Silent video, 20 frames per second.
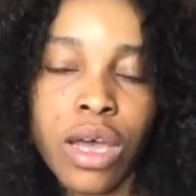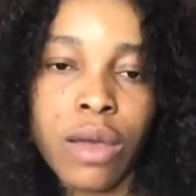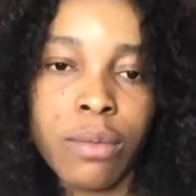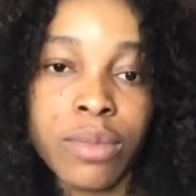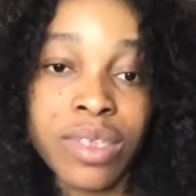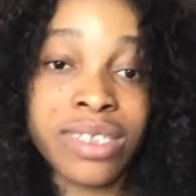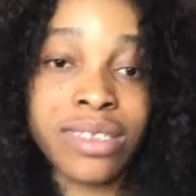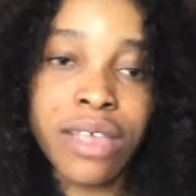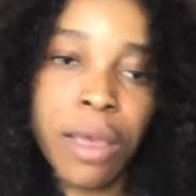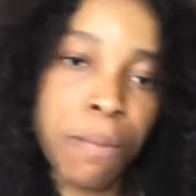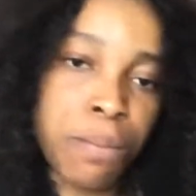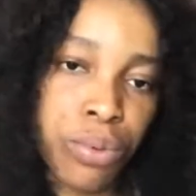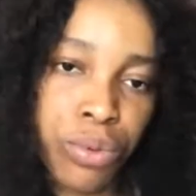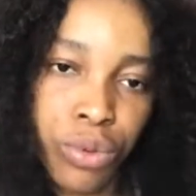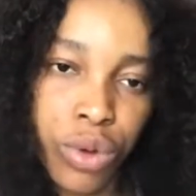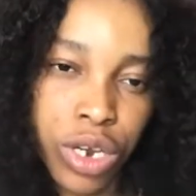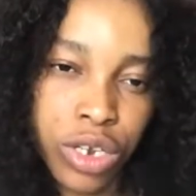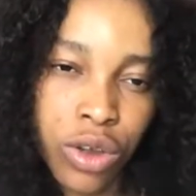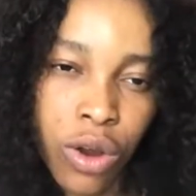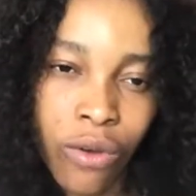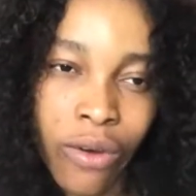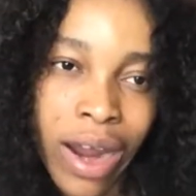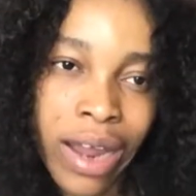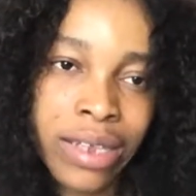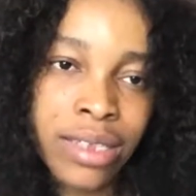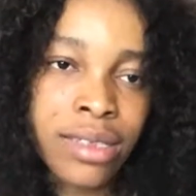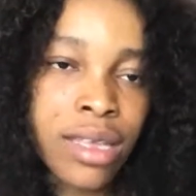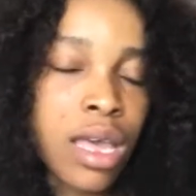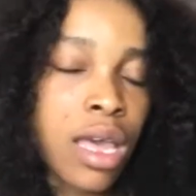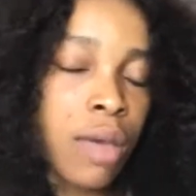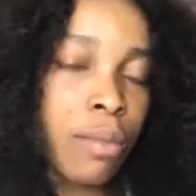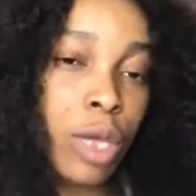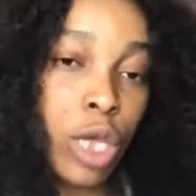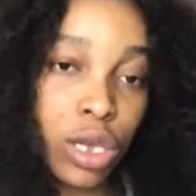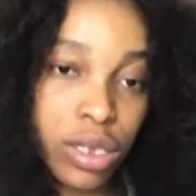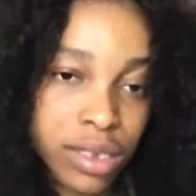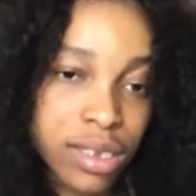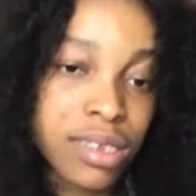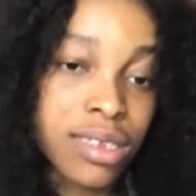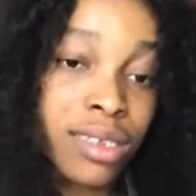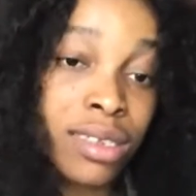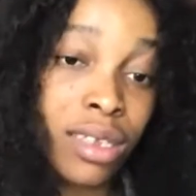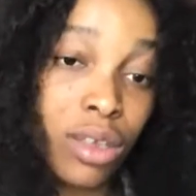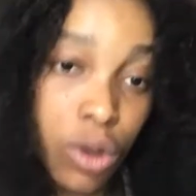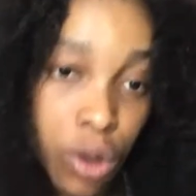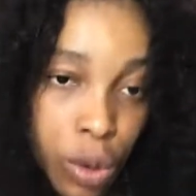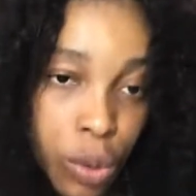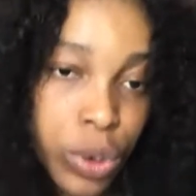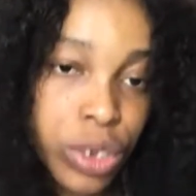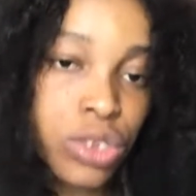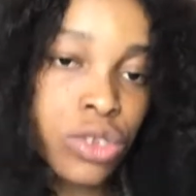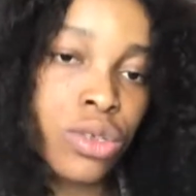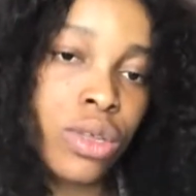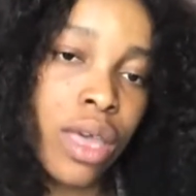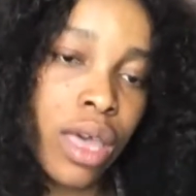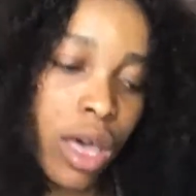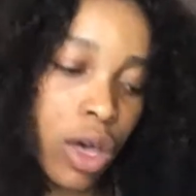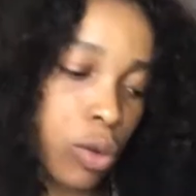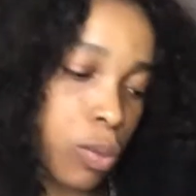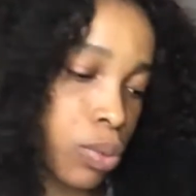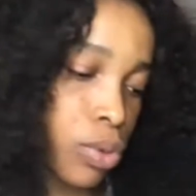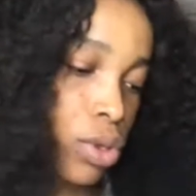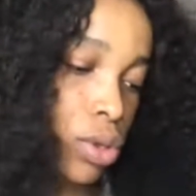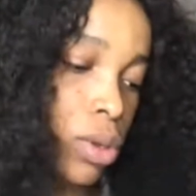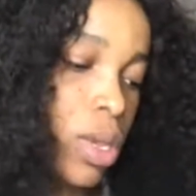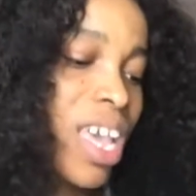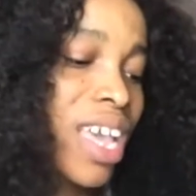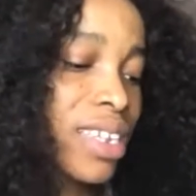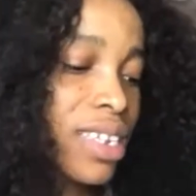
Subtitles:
separate. All right, because it's going to help you.